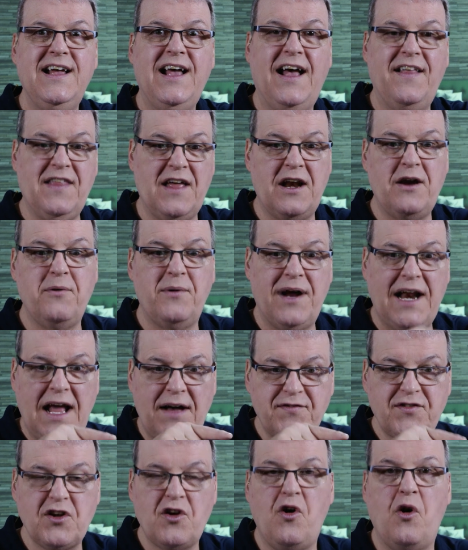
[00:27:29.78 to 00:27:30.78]
and then I would
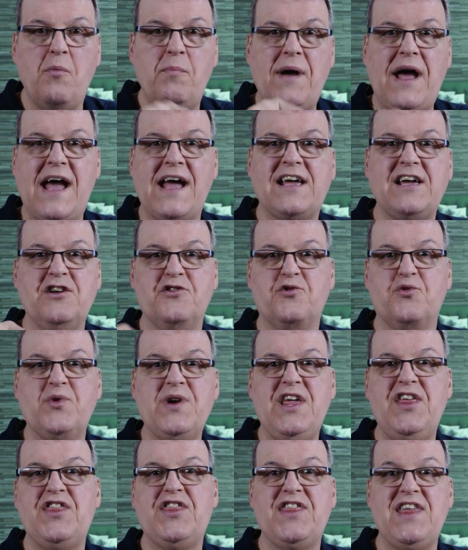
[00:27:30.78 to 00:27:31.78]
have to go back and
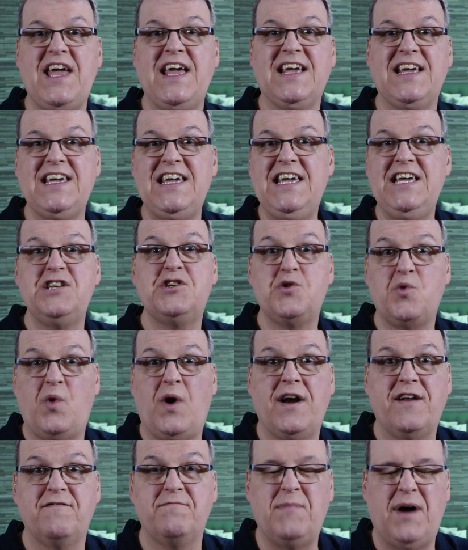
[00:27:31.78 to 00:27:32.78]
rethink each
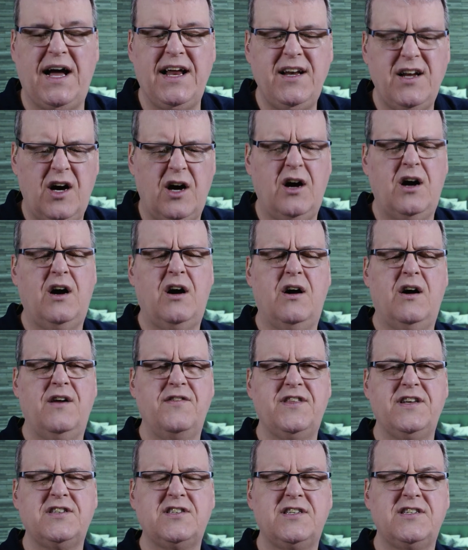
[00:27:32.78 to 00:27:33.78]
one of mine. Oh,
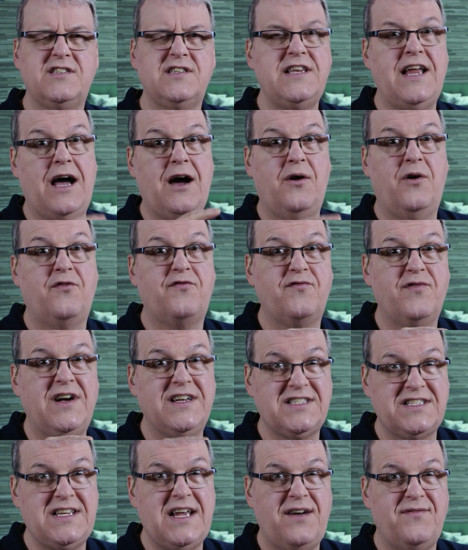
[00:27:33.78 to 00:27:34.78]
this is now
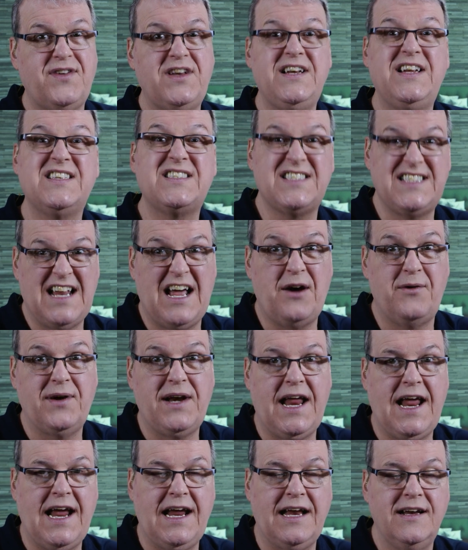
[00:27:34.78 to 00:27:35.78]
a 7. It's now
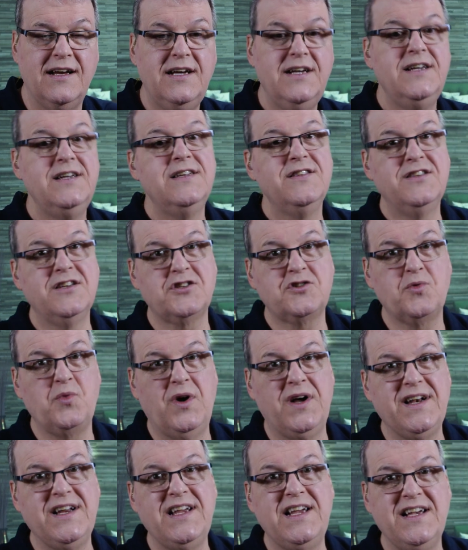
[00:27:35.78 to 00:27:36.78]
an 8. This
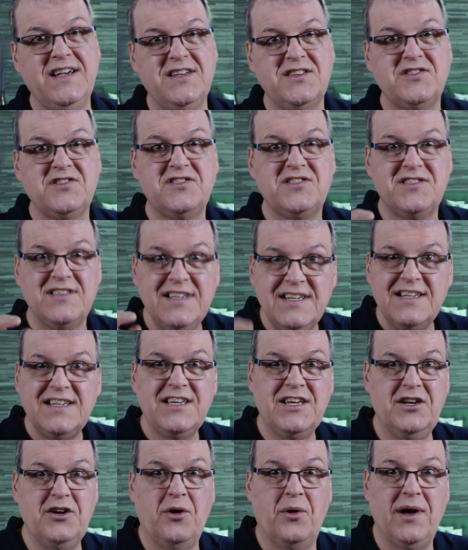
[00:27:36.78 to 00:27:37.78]
one is,
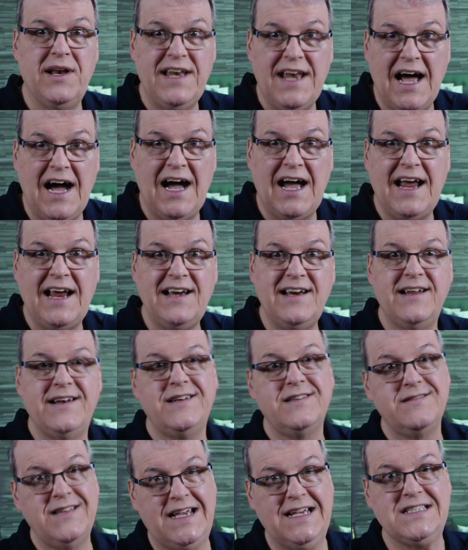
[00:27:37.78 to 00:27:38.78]
you know, a 9
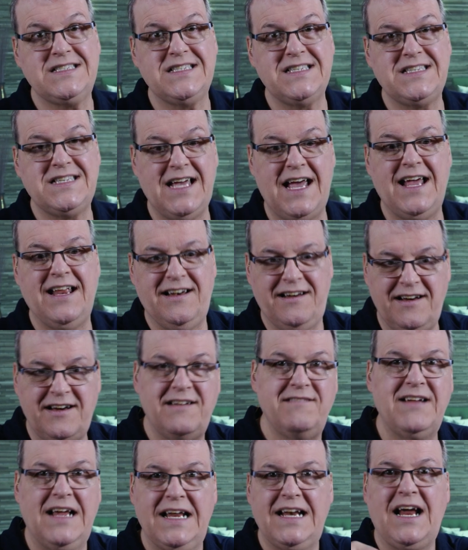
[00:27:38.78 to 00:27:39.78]
and it's a
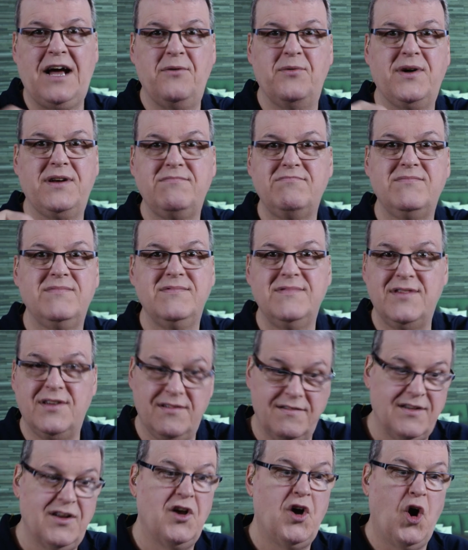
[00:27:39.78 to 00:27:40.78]
10. And I would
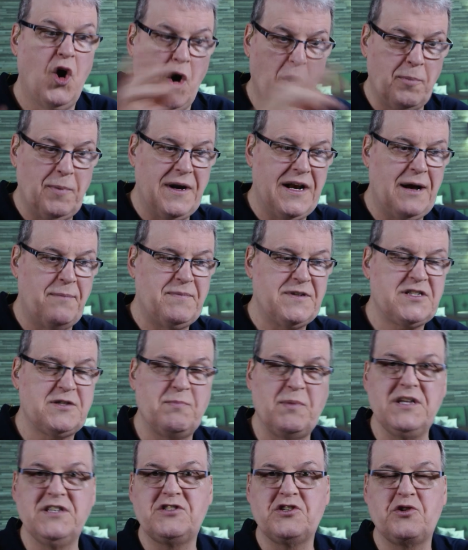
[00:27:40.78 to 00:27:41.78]
open up a
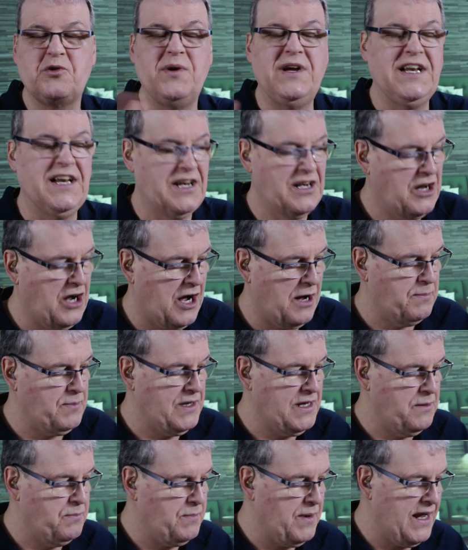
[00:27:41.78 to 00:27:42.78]
split screen and
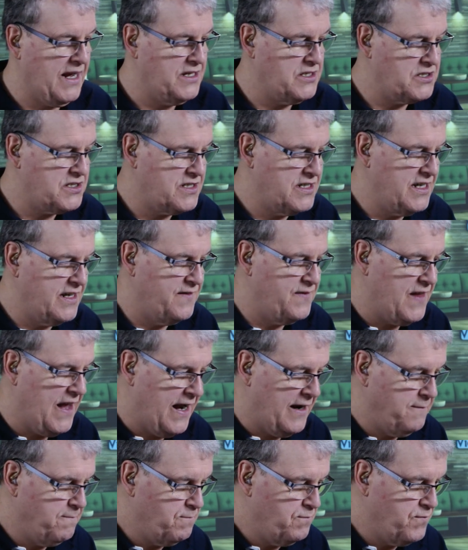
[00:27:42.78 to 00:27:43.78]
copy and paste in
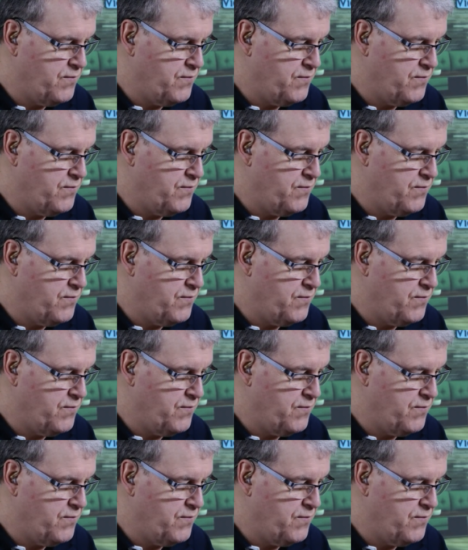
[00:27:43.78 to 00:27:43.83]
that.